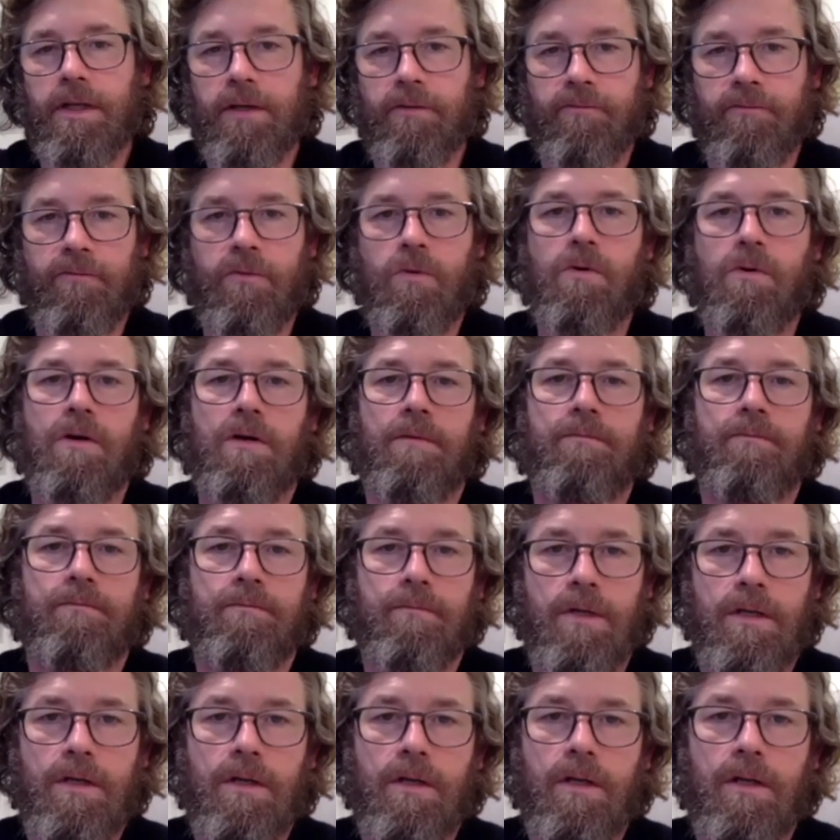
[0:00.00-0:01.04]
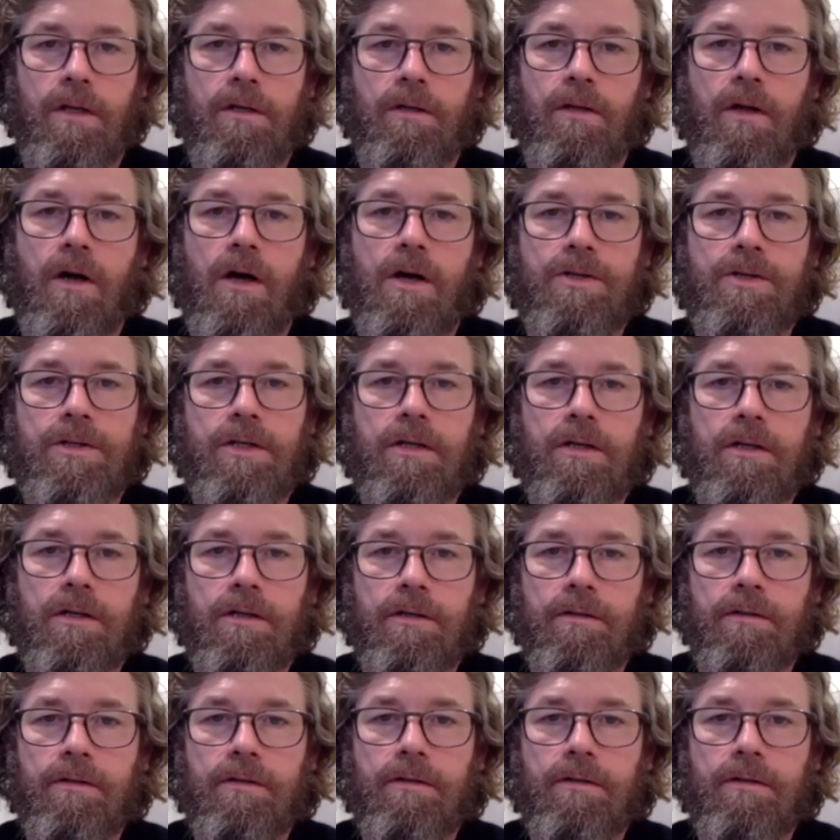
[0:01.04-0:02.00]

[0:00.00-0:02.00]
inform larger,